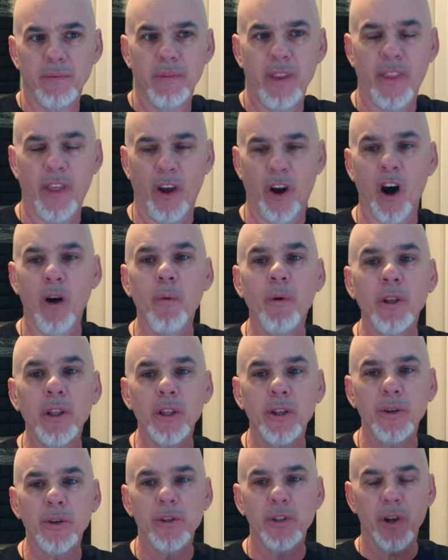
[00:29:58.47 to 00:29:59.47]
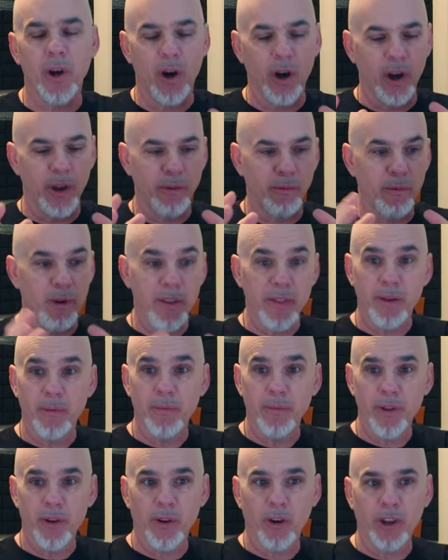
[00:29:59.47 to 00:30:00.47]
They all will lose on rhythm.
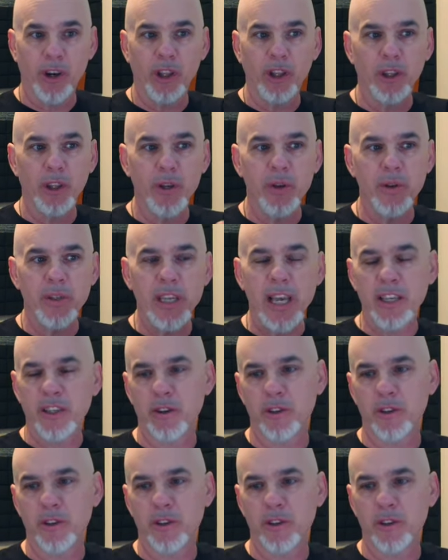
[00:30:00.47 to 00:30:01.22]
They're going to lose as they're